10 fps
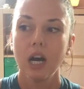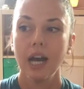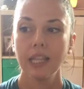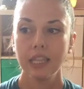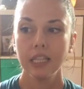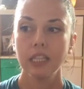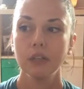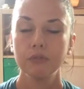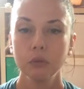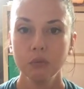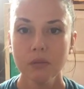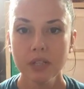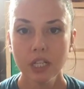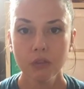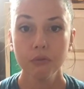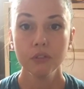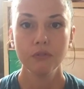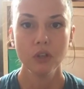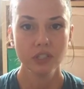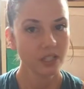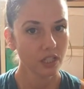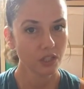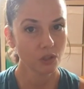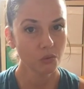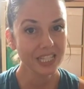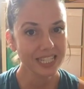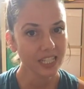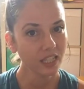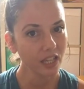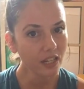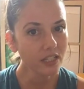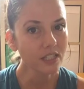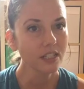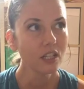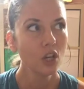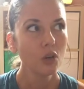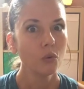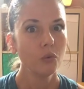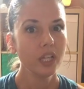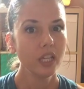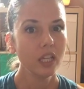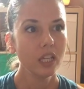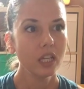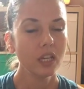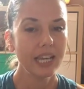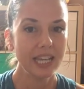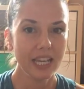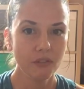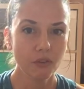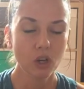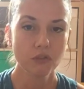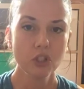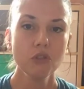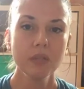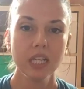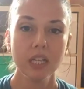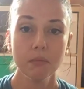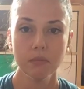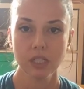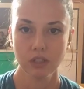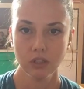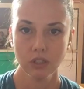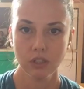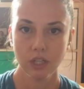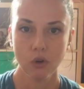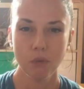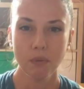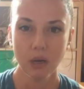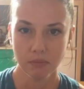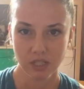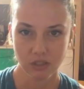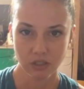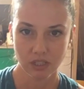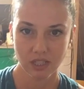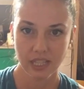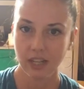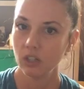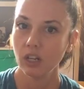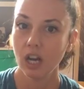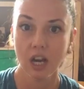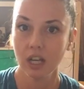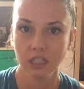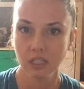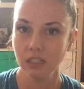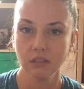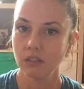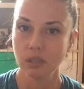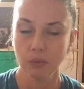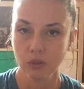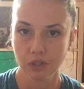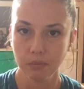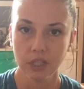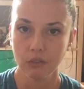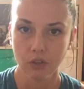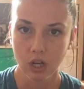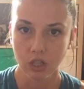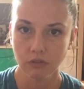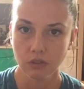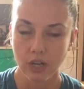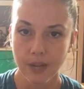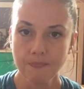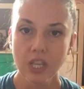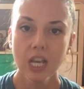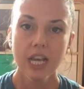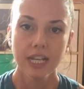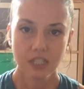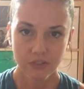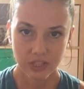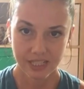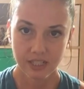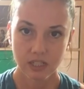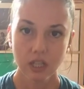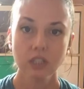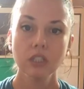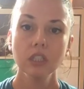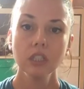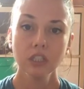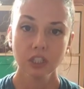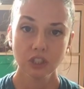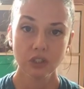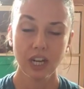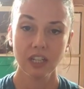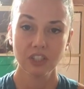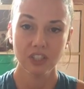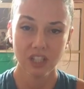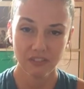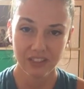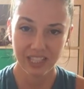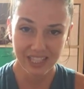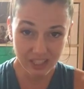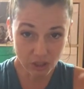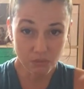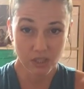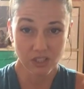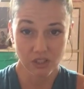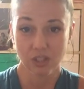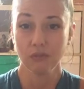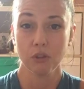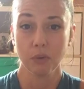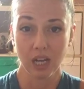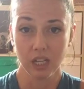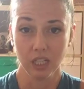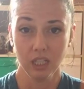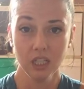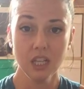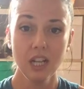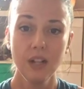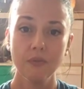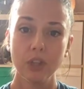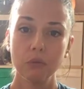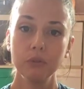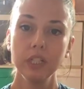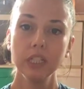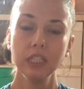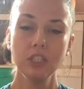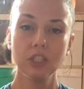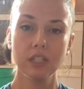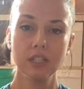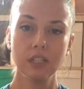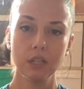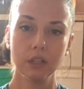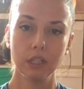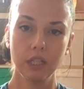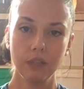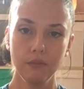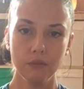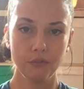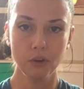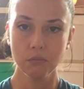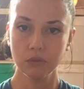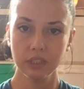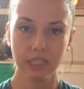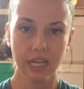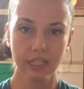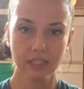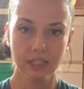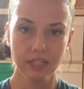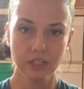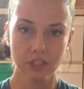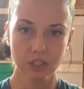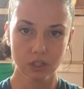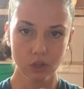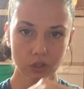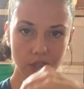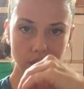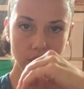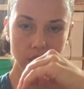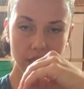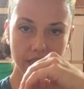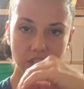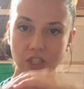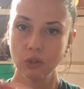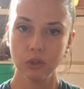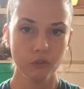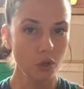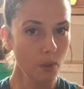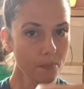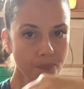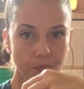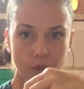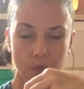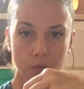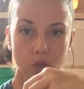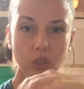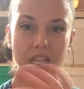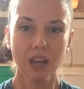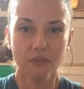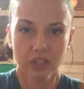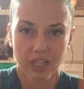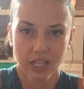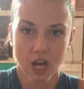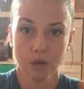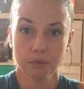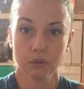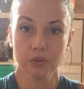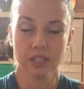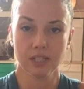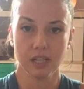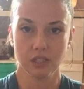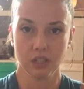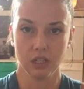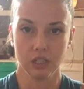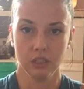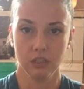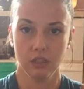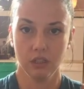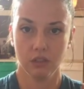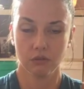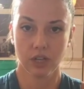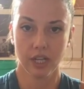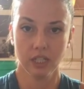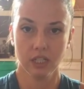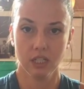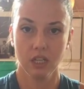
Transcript: I think that for women, if we focus on squeezing the anus, we involve too many hip muscles or butt muscles that are not supposed to be involved, right? It's a very subtle contraction of the inner muscles of the body that really just, from a relaxed state, just go and just sort of pull everything up through the center, right?